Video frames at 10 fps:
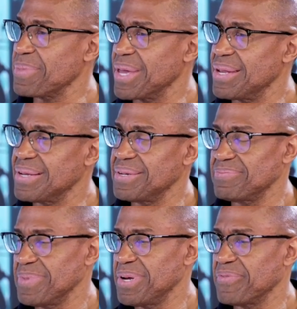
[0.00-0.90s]
And
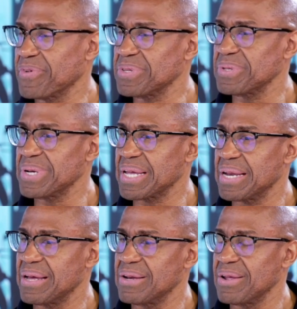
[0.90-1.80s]
then, of course, when I got
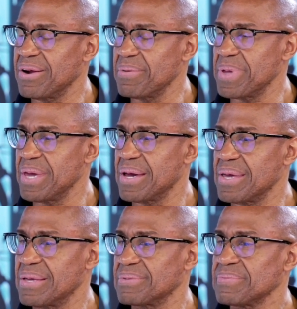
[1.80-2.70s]
out of the army,
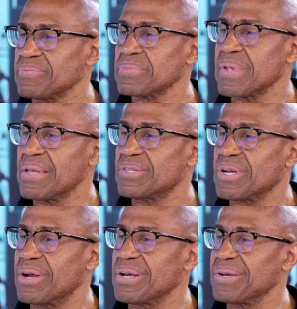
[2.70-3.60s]
I
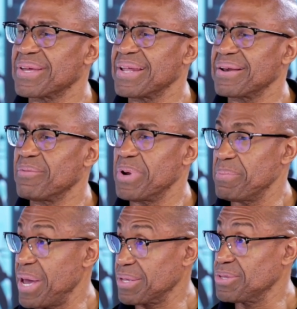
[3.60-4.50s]
started went
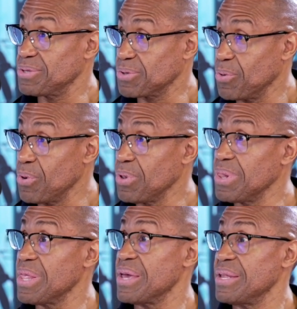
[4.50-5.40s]
back to
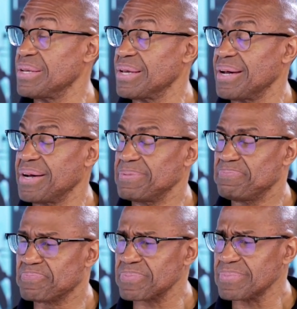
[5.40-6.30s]
school. And,
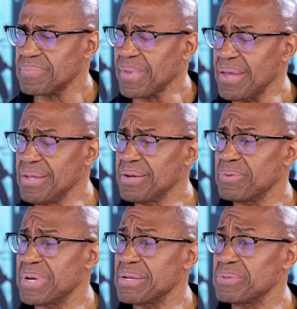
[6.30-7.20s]

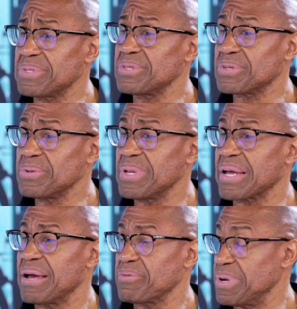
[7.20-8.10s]
while I was in school, I
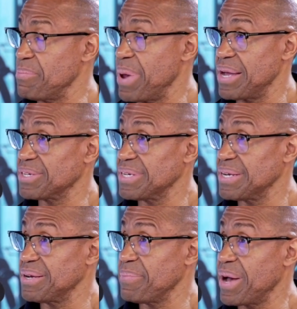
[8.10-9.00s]
got really
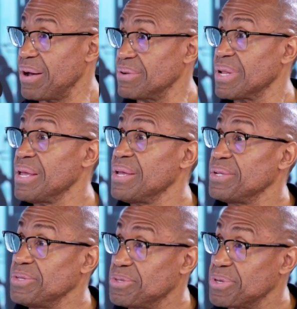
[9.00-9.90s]
passionate about
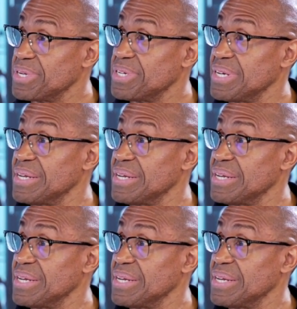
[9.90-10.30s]
nutrition.